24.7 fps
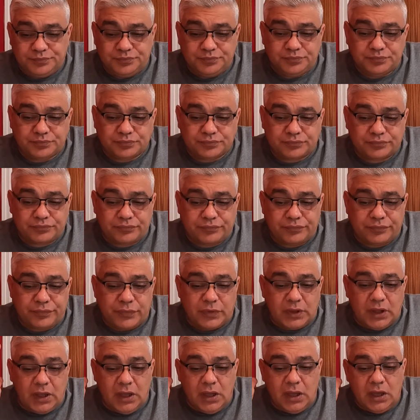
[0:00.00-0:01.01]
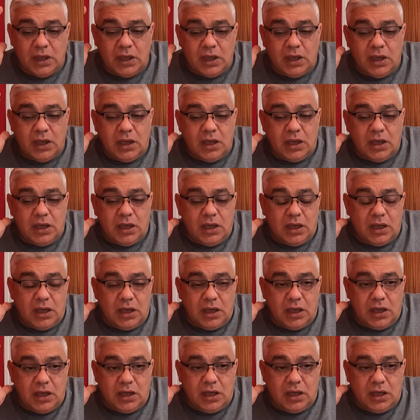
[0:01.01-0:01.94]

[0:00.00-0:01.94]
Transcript: Nothing is said.